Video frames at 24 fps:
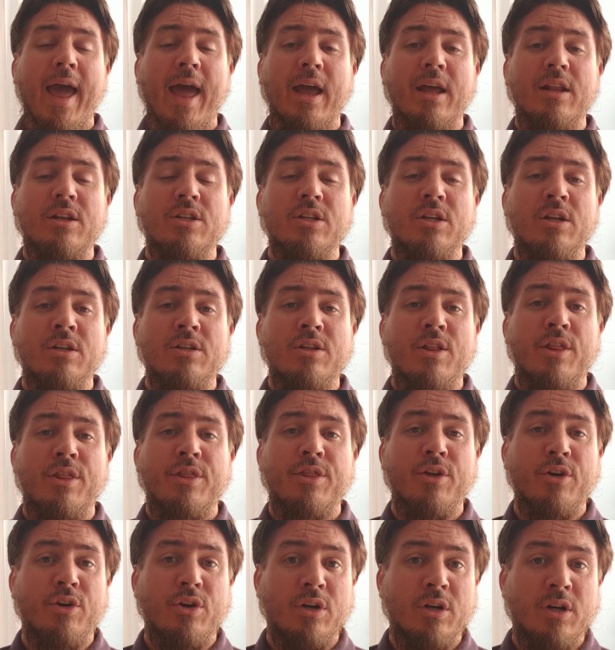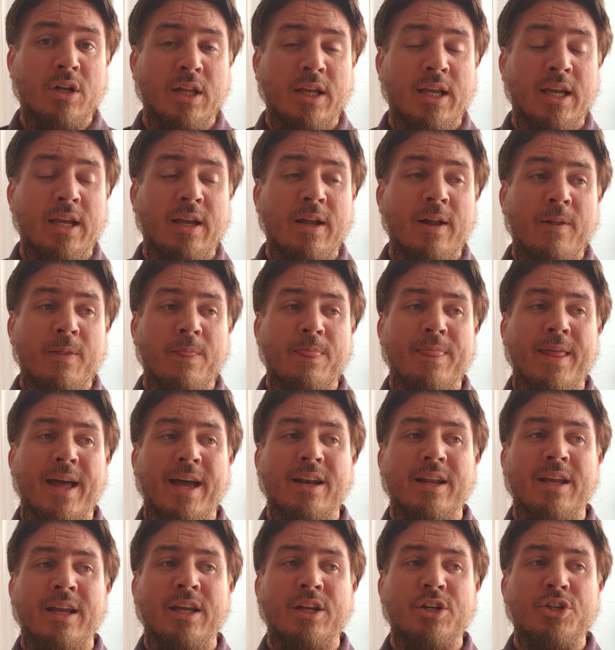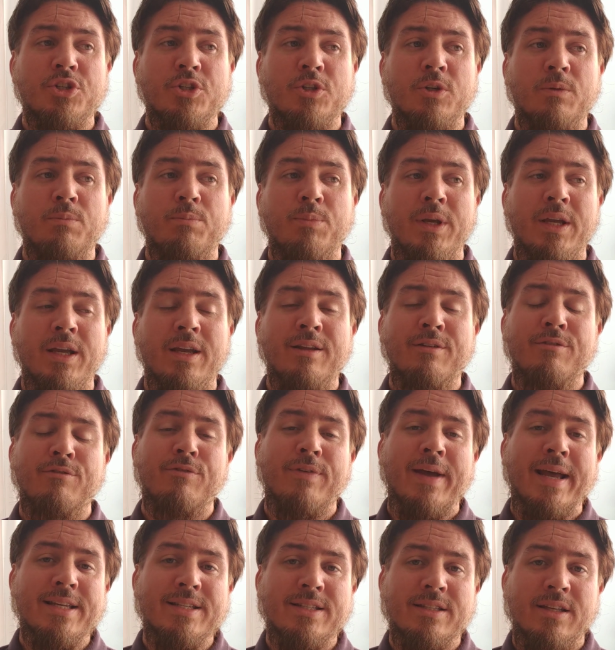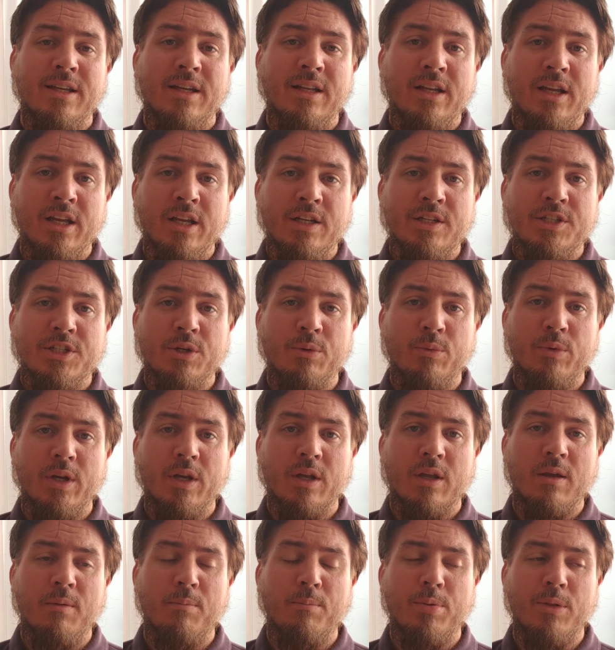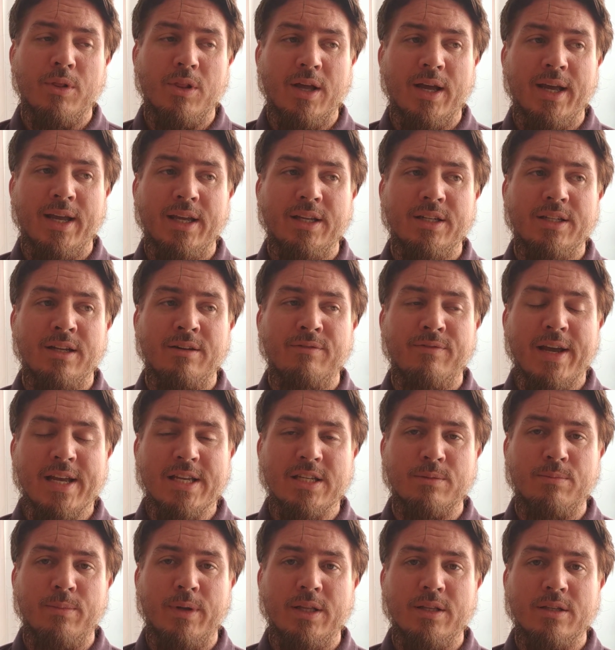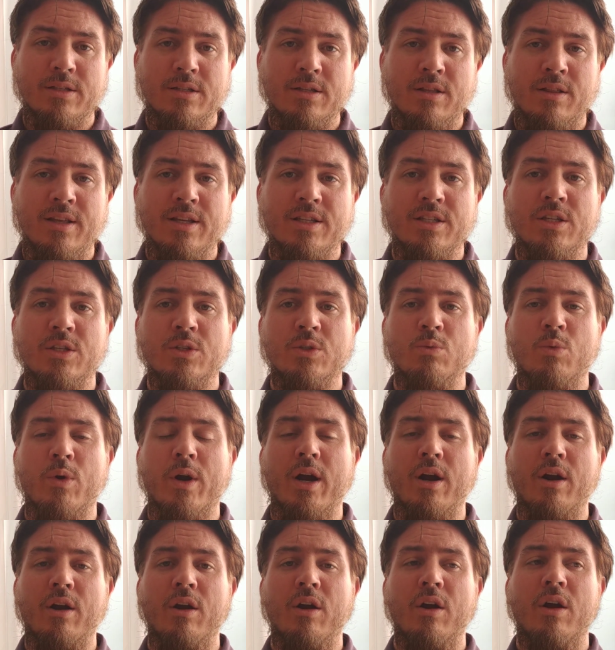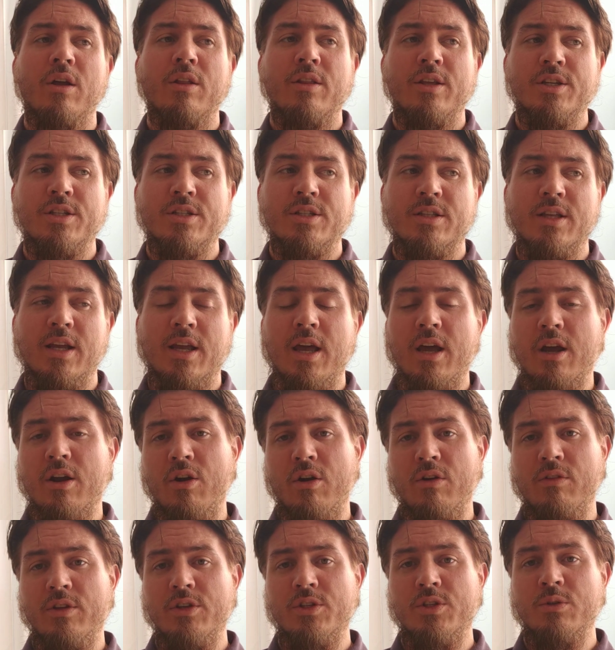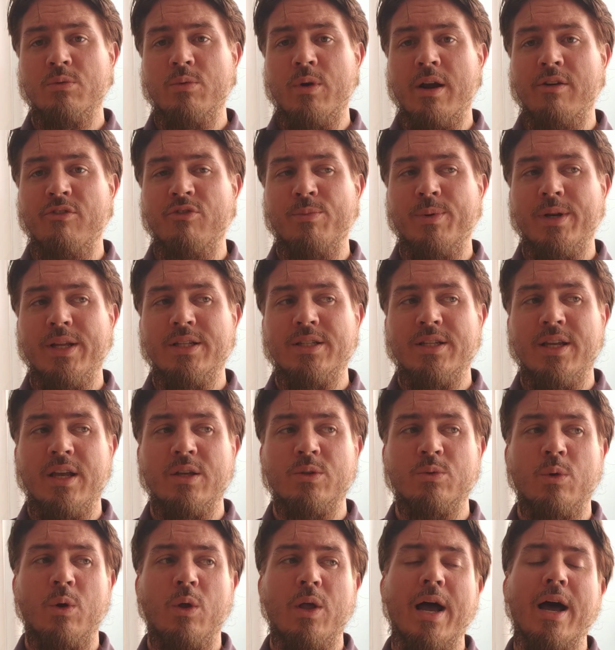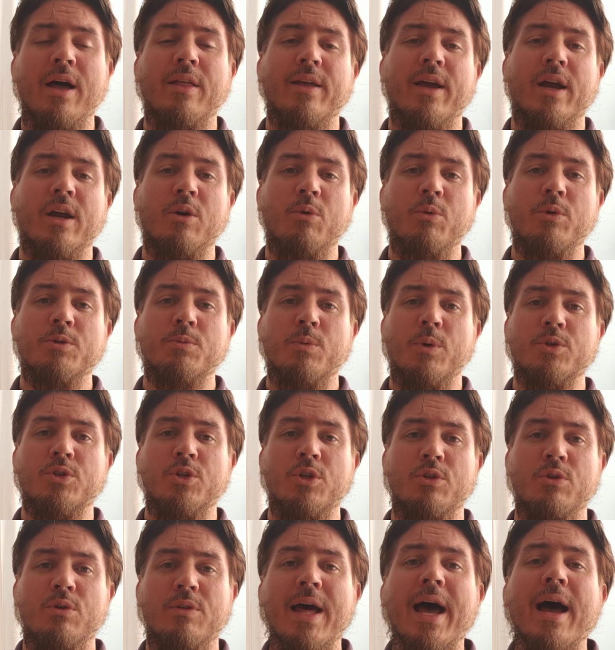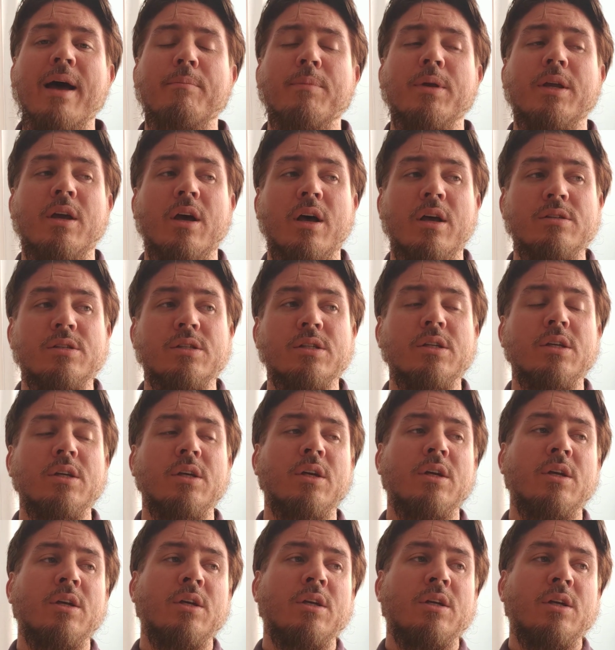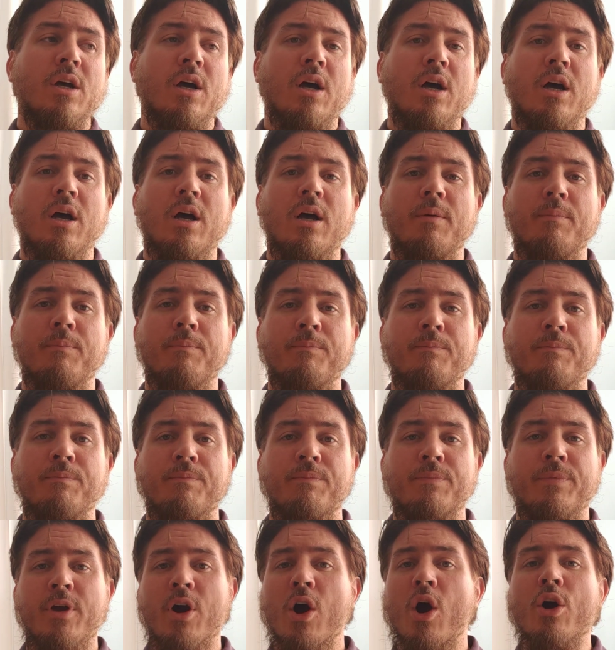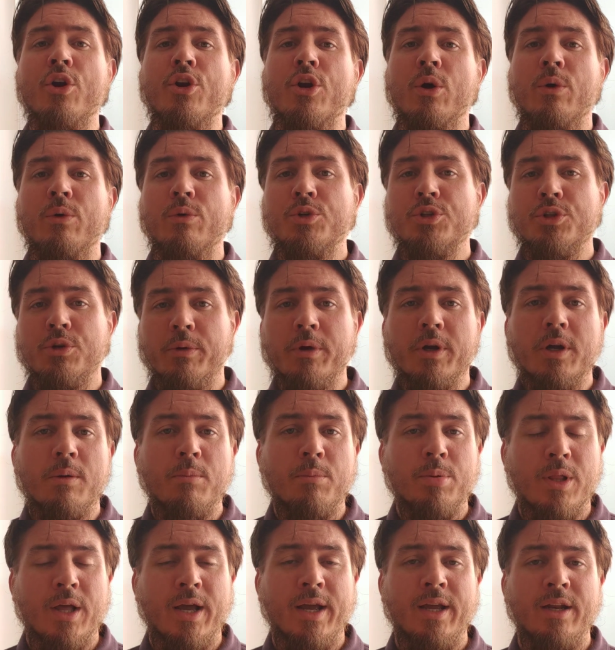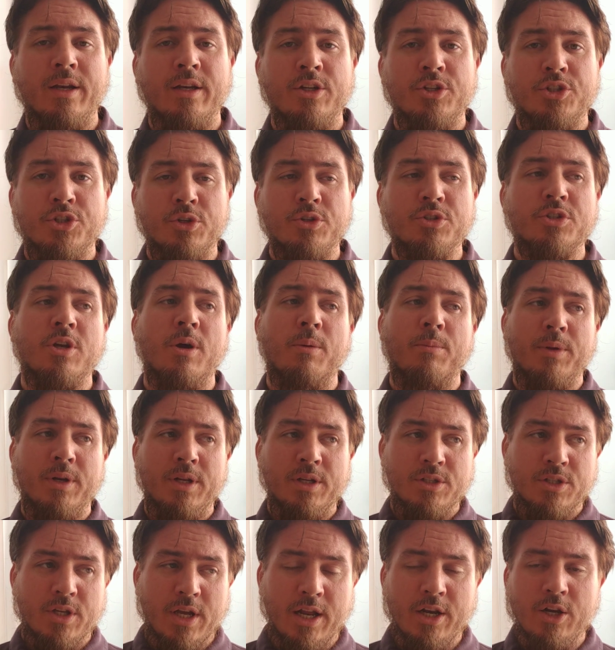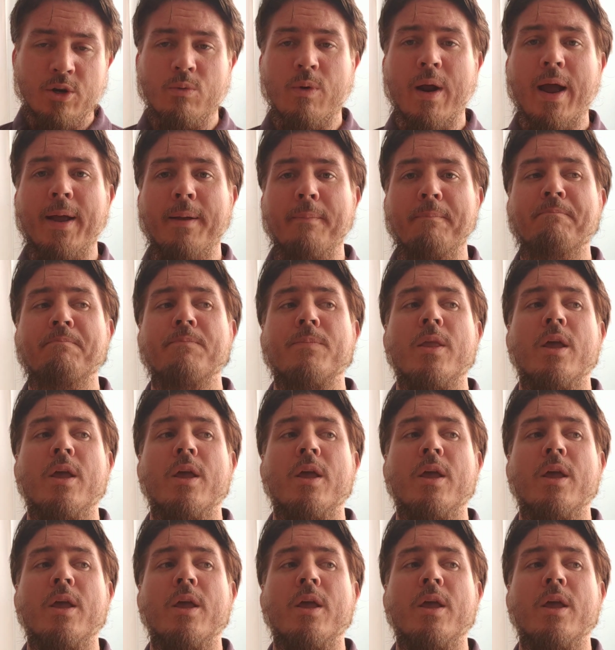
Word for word: And thirdly, that it should be investing in Sharia compliant investments. This is where, this is the kicker. This is where everybody says, well, how the heck are we supposed to do that? Because um, there are no Sharia compliant insurance companies, and you're right.